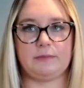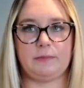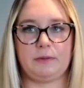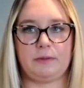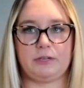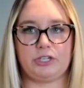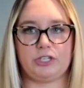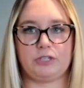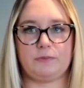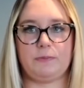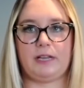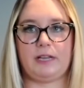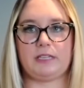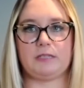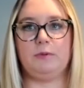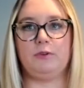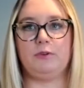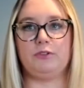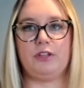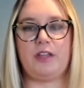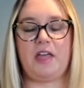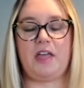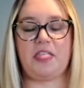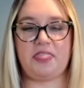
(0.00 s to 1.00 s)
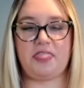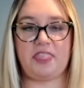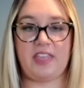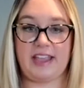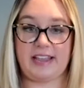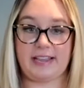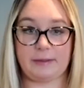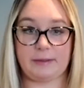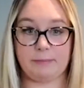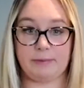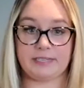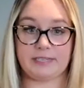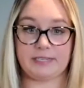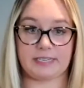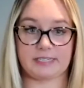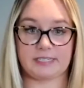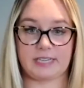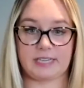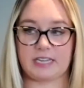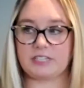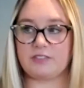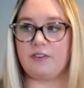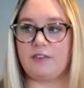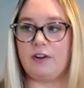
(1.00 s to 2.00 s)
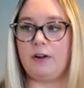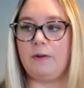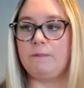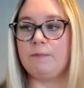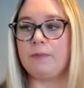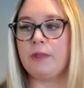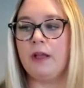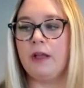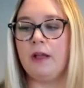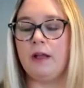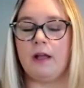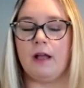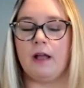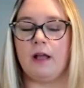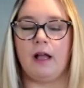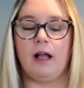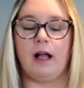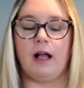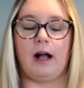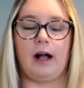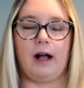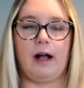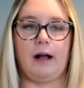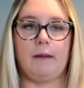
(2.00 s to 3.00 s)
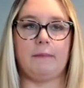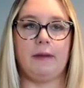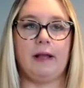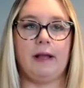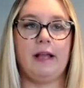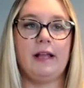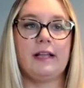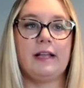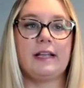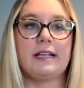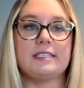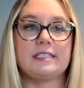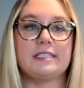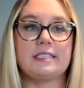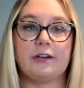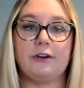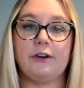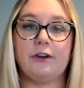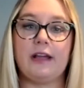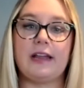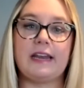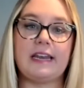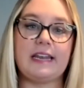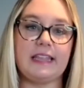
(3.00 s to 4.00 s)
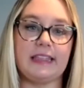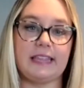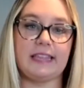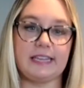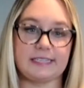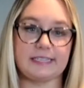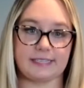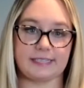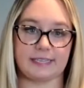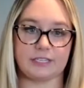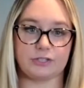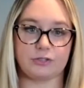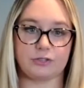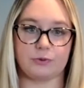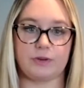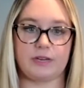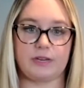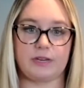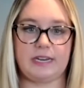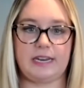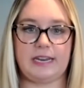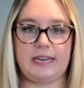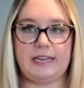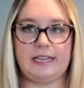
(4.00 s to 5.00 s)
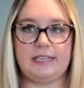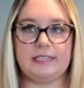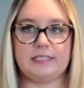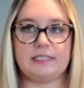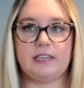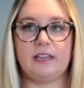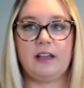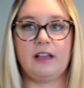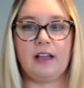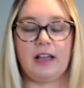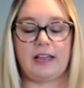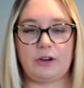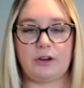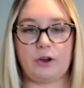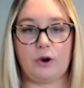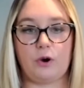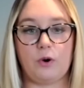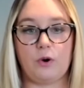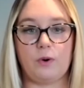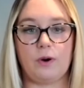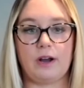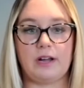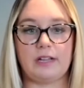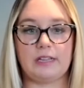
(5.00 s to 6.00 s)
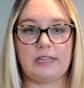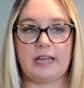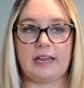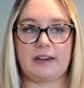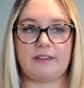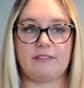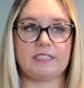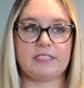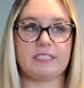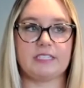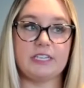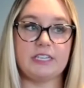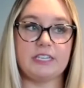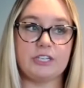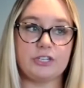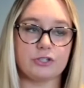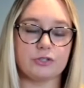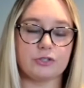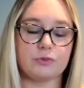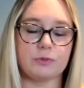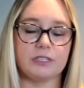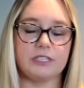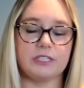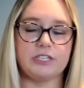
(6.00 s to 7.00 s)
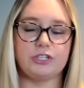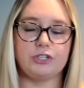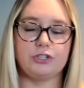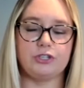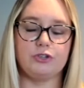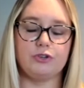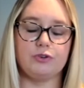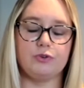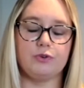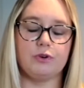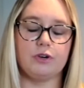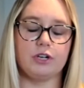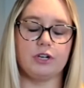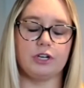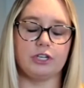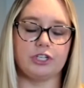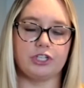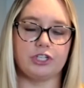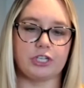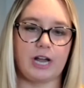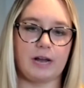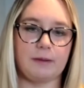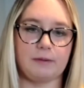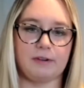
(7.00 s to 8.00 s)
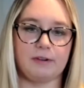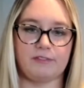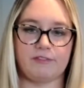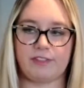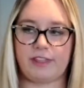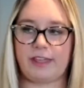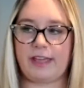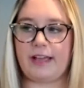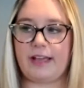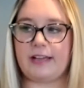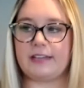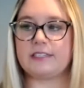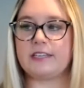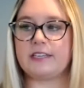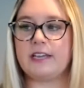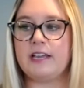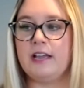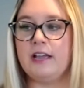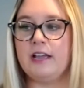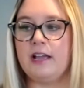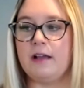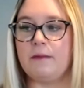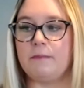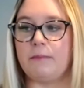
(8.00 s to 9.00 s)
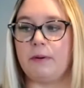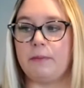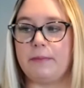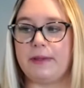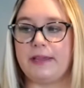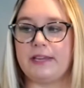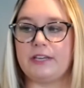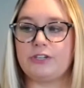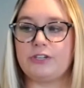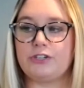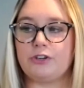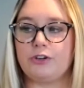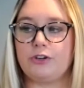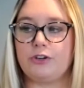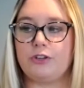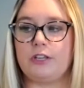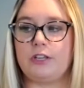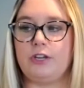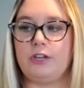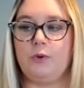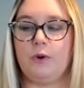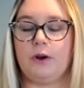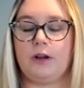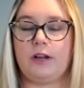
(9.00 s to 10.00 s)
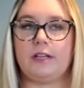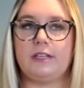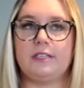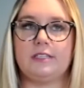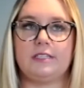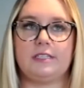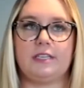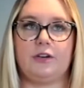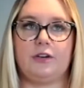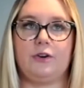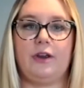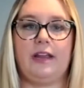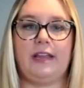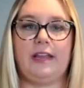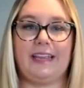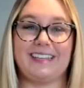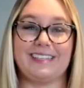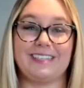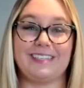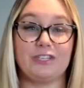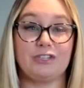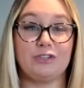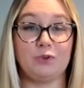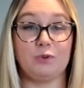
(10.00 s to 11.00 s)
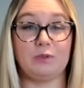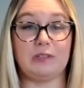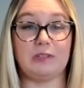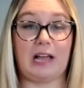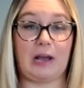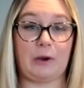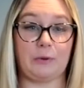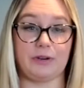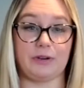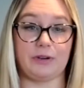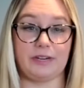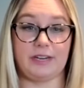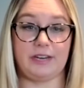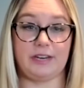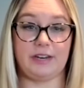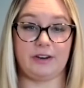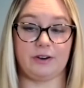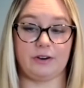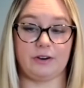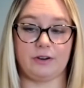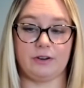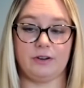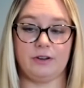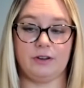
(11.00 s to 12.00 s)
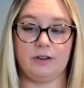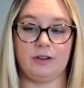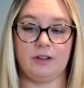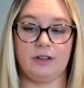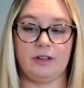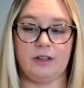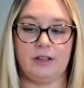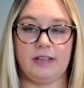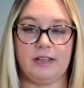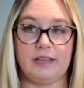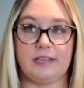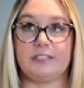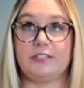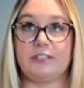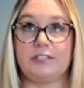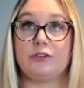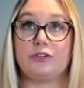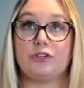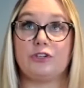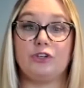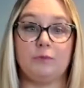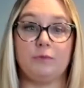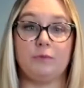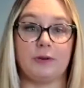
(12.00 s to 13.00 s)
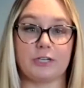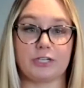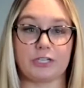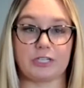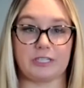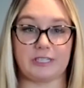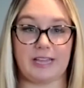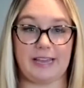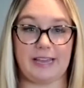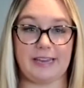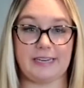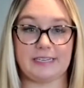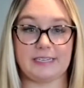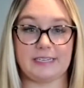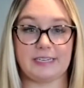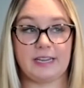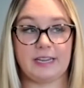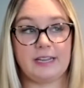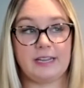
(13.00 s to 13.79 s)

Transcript: much as possible so that they can be successful. Consider anything sensory needs. I know a lot of us teachers really do a good job of that, but make sure that you are considering, is it too loud in here? Is there too much light?